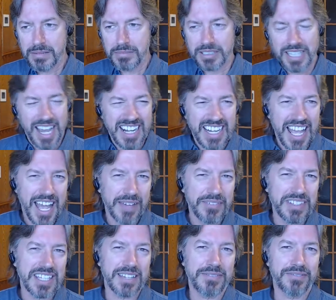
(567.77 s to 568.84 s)
But kind of
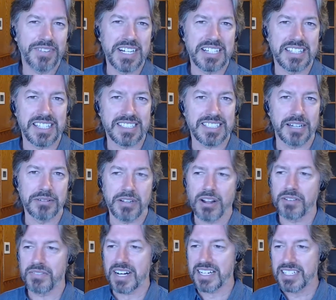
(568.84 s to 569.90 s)
haven't they figured this out
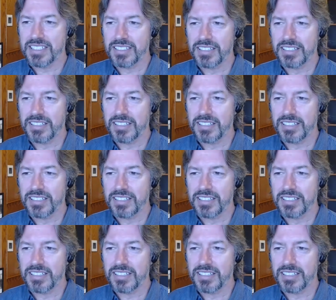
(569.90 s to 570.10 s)
already?